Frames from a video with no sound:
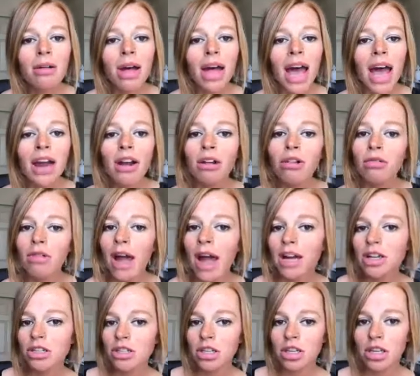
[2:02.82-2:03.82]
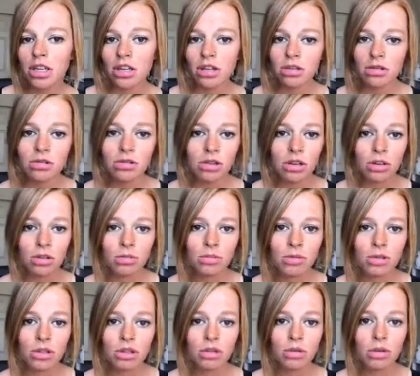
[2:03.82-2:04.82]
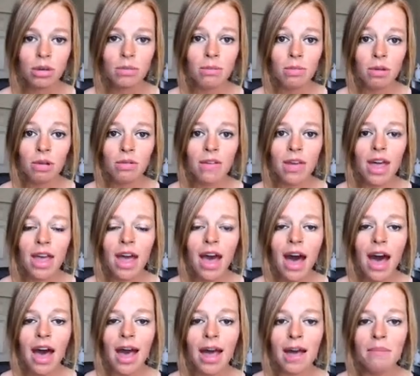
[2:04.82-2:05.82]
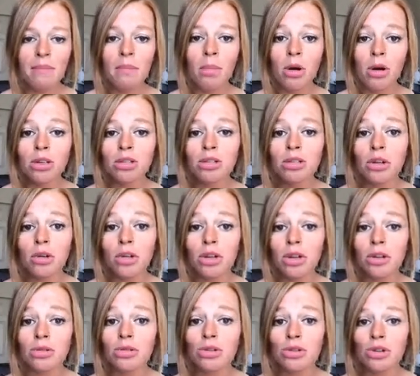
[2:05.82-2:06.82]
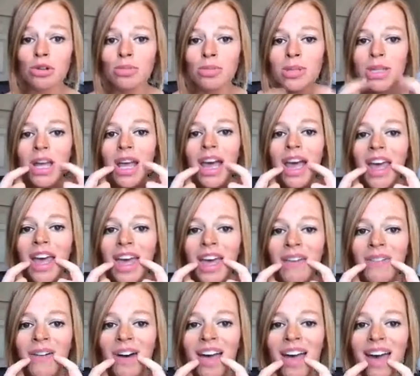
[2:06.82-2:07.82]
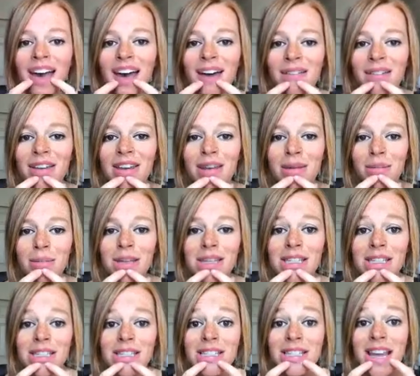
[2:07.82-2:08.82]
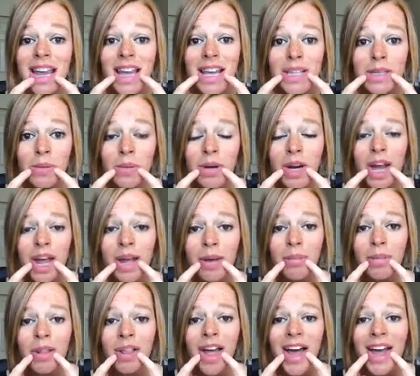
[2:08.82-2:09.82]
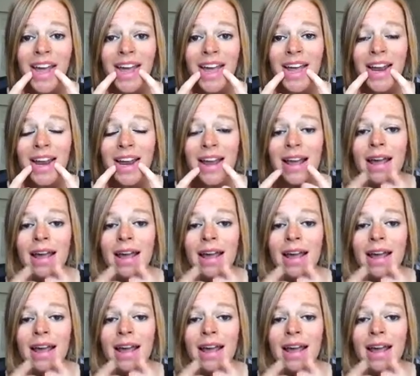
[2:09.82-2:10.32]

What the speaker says: what, I don't actually use Oops to remove it. I more so use Oops if I have any mistakes when I apply it.